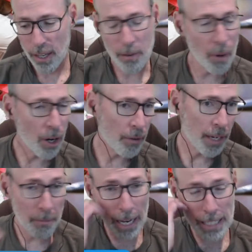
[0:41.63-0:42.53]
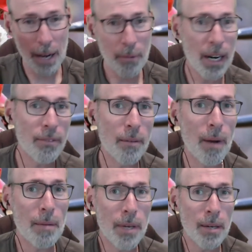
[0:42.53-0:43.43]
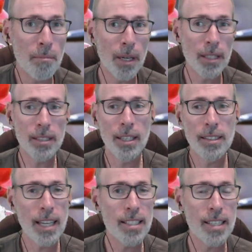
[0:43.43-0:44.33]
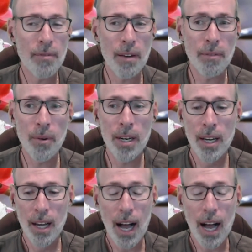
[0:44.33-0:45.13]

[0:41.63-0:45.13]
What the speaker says: have a margarita, Mai Tai, whatever it might be. But stay safe, everyone.